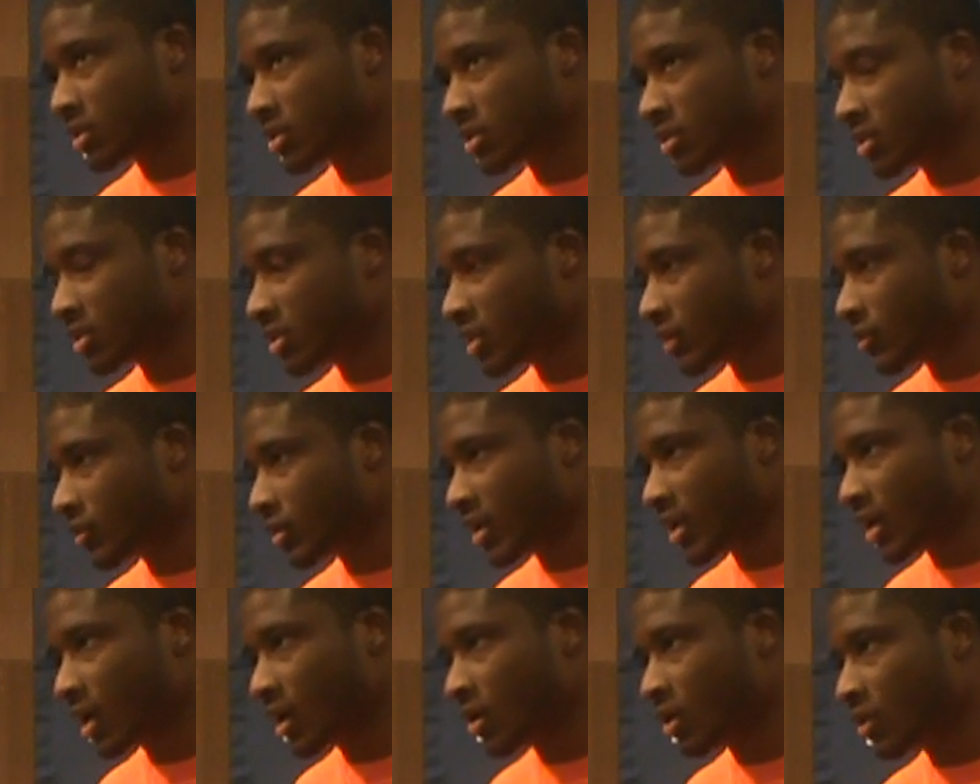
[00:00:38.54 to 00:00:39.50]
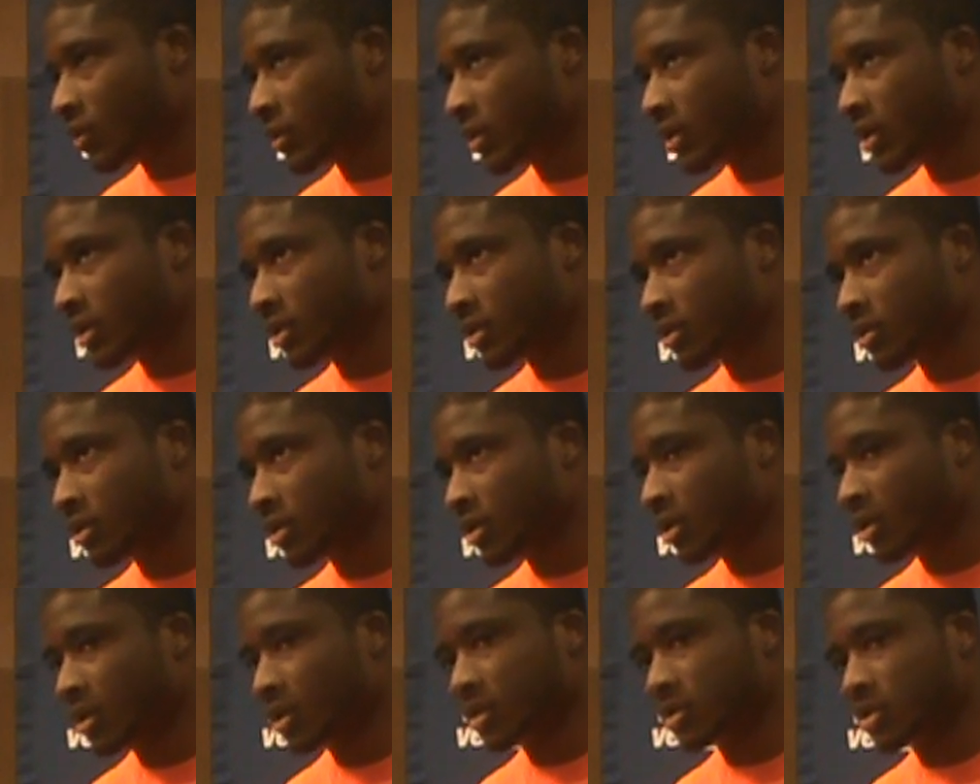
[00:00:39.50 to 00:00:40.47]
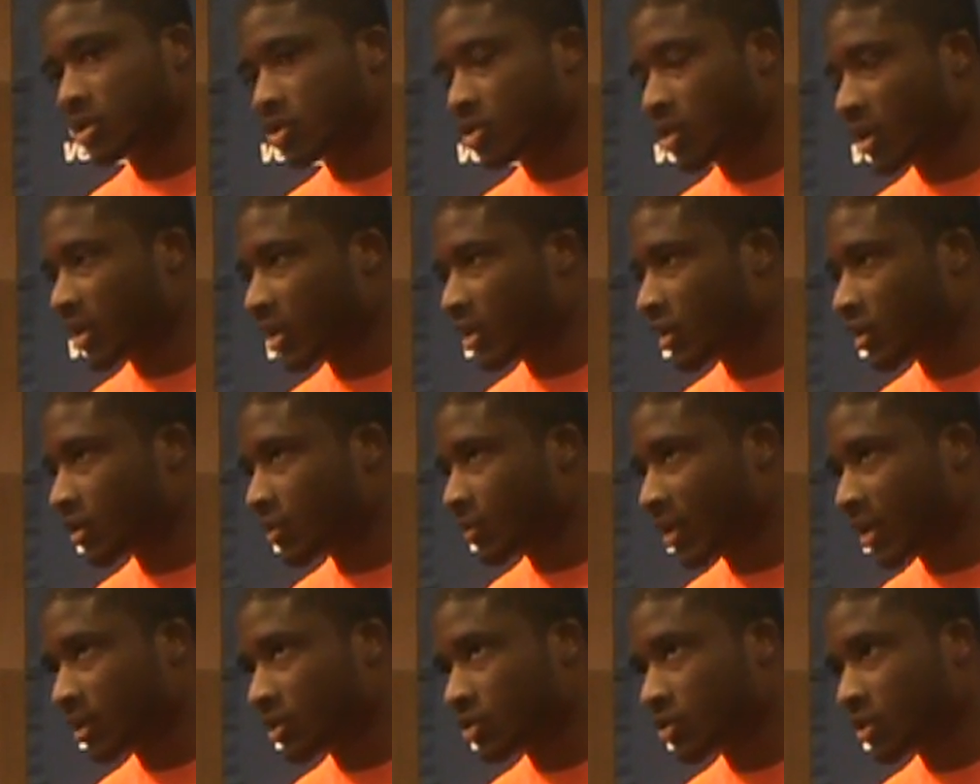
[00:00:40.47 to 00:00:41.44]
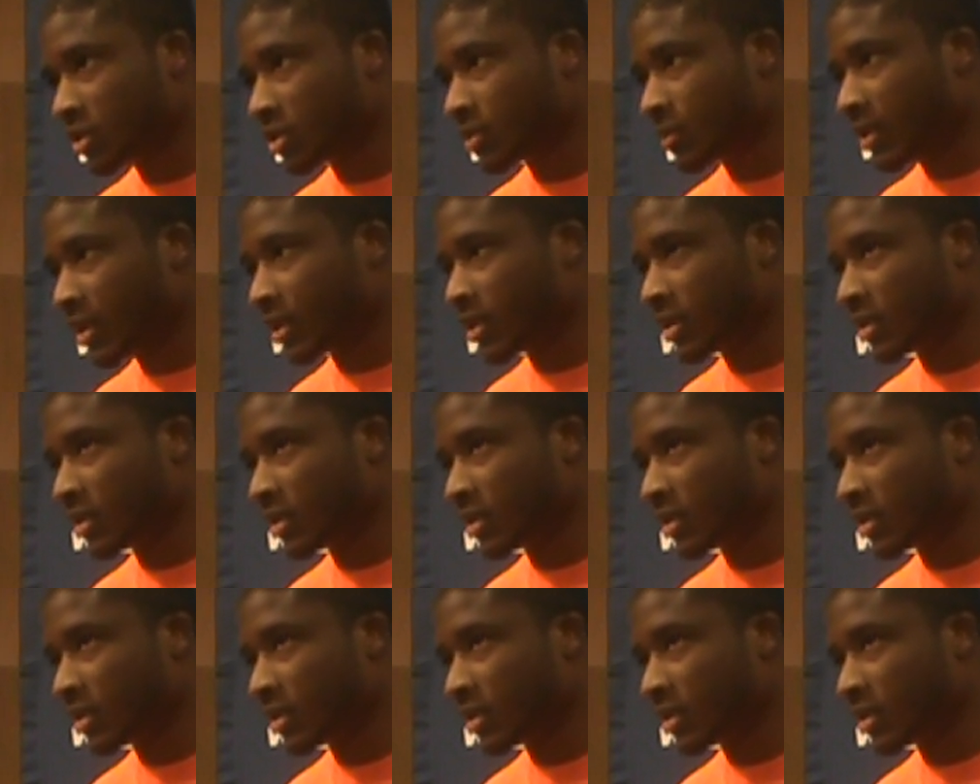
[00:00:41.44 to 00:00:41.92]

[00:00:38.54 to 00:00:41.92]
just every day I go in and just try to get everybody trust back.